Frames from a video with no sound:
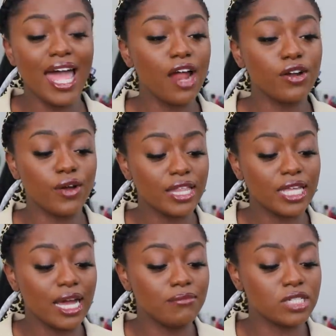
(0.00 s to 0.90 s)
I don't know, I
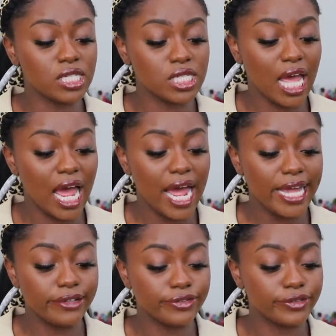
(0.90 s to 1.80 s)
think I'm just,
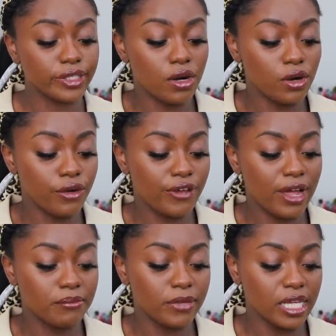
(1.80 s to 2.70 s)
I don't know if
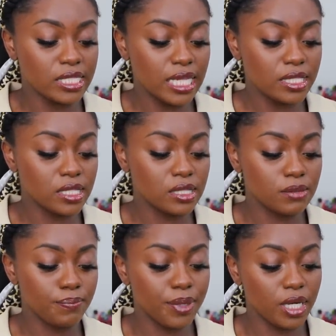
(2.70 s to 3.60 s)
I'm making
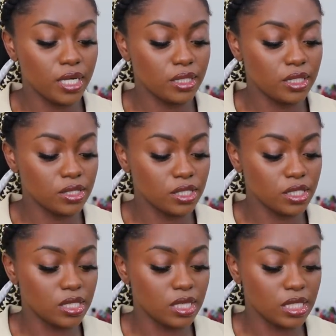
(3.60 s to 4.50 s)
sense, but these are
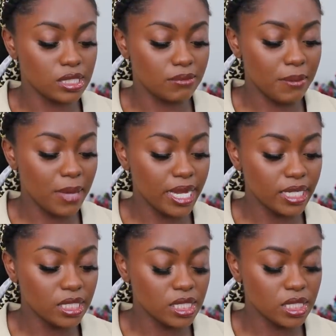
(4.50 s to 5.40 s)
just the things in my
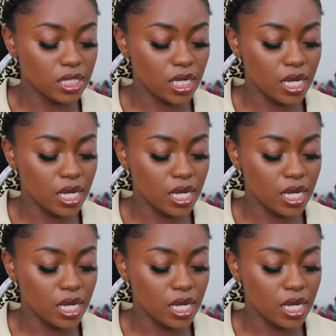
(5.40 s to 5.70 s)
mind.